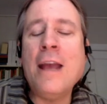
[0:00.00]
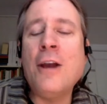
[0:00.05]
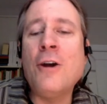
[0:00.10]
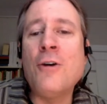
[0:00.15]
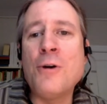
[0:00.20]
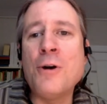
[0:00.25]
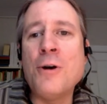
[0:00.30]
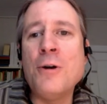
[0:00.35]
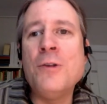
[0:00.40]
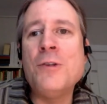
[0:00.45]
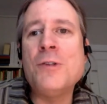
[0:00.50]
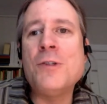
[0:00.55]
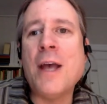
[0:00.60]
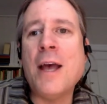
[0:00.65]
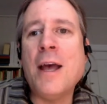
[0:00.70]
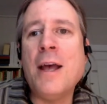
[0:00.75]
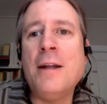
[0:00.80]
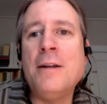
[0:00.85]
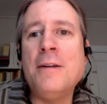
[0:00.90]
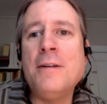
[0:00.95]
acorns
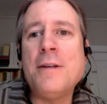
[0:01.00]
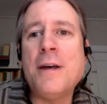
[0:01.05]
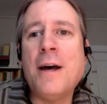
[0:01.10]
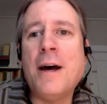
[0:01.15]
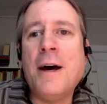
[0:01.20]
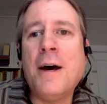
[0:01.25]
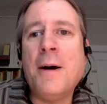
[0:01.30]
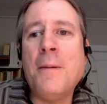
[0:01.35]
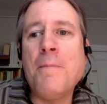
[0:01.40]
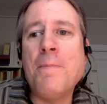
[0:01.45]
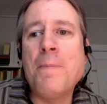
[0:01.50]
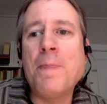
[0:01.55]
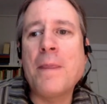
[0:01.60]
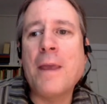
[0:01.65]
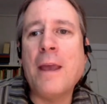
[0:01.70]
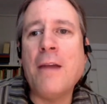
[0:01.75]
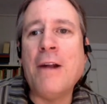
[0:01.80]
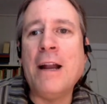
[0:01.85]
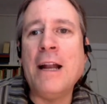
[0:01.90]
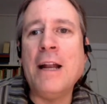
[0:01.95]
and
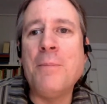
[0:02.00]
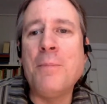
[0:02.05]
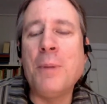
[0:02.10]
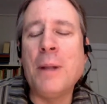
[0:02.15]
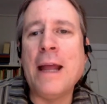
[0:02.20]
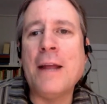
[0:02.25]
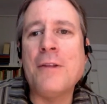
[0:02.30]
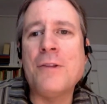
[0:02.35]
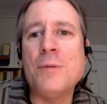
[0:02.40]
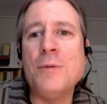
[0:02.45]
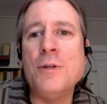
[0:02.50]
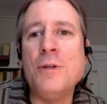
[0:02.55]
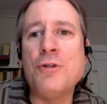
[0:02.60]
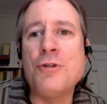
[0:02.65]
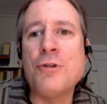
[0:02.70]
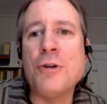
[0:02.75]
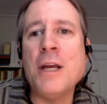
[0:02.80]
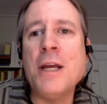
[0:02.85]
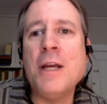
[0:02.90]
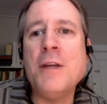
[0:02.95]
get ready to plant some new
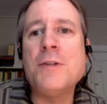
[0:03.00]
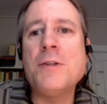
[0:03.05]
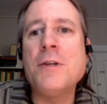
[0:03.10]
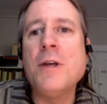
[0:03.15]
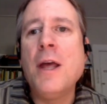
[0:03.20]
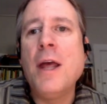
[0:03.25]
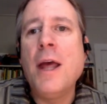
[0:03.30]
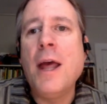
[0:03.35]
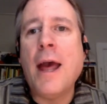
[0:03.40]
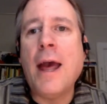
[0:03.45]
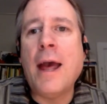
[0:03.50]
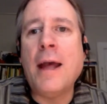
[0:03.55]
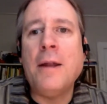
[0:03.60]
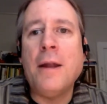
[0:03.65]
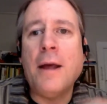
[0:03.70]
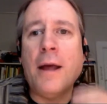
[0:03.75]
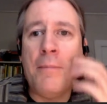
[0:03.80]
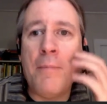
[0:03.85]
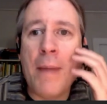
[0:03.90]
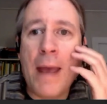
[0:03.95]
trees
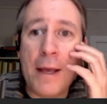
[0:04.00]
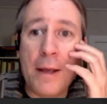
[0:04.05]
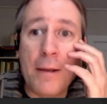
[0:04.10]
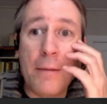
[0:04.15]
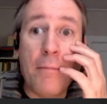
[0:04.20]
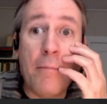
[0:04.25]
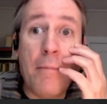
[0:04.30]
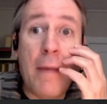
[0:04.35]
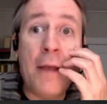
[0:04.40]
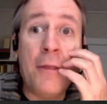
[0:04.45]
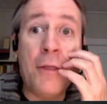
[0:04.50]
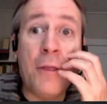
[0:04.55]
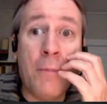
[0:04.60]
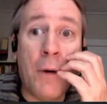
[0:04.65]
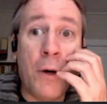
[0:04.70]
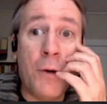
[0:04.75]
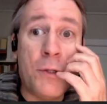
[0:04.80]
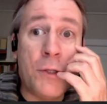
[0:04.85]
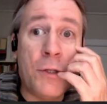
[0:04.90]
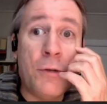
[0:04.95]
and make the
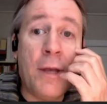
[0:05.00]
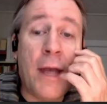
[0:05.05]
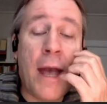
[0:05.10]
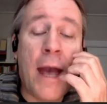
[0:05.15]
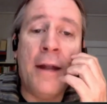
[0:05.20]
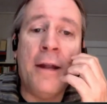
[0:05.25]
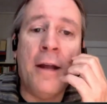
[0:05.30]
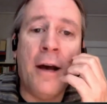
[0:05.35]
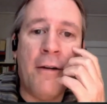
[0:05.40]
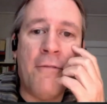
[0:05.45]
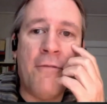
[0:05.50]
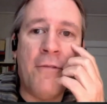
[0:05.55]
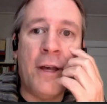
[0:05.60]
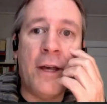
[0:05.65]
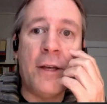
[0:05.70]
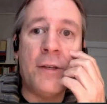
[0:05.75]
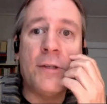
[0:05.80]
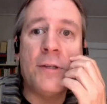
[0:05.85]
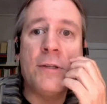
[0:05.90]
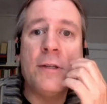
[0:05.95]
most you can of
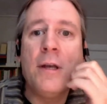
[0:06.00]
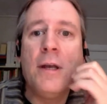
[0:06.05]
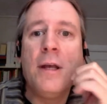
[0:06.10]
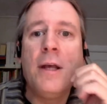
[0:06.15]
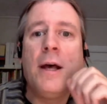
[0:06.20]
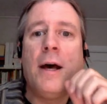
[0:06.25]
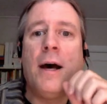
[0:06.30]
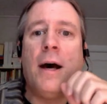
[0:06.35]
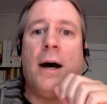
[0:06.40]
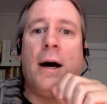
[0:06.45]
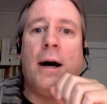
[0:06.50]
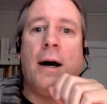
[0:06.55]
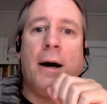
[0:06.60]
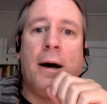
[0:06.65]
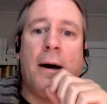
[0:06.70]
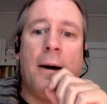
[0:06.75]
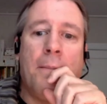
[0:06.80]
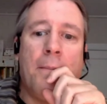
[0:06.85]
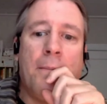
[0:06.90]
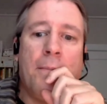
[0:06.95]
this.
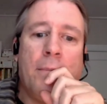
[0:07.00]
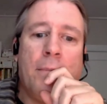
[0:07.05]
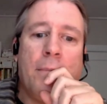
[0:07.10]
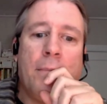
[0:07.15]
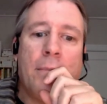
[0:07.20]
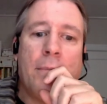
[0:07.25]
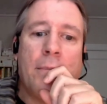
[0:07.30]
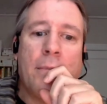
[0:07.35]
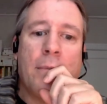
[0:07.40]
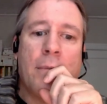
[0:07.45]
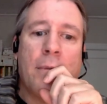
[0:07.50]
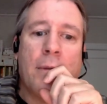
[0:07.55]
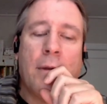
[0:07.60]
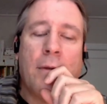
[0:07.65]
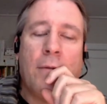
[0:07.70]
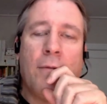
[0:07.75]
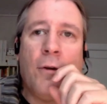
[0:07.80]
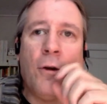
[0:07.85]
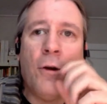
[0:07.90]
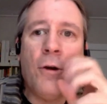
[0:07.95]

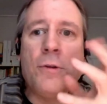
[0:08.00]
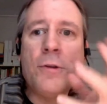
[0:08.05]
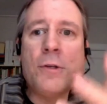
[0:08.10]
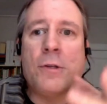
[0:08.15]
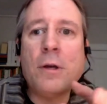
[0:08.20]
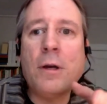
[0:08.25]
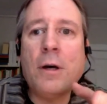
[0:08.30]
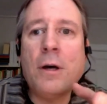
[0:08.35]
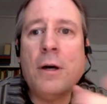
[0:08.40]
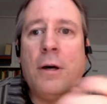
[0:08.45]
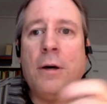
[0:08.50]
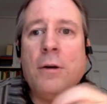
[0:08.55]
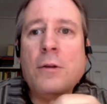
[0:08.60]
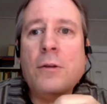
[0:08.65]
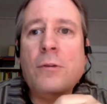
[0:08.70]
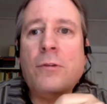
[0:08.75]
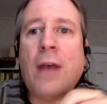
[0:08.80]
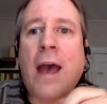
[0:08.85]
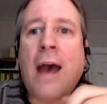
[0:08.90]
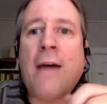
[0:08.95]
If you're
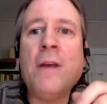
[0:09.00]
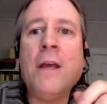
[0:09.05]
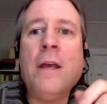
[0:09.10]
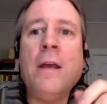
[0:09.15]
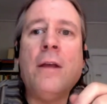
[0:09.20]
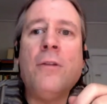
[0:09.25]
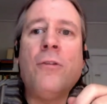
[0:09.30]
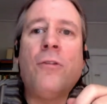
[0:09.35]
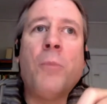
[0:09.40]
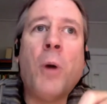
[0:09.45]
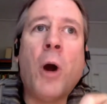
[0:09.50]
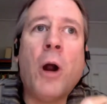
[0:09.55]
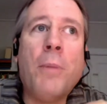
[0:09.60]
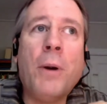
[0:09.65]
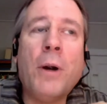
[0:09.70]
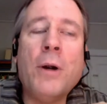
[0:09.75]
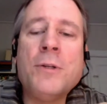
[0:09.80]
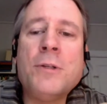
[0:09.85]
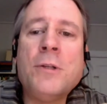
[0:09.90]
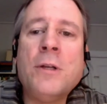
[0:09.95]
a savvy and smart
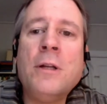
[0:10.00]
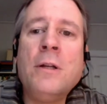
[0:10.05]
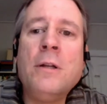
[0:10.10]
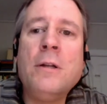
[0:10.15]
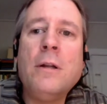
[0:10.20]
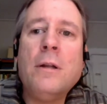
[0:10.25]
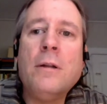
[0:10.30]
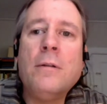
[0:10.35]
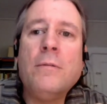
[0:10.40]
person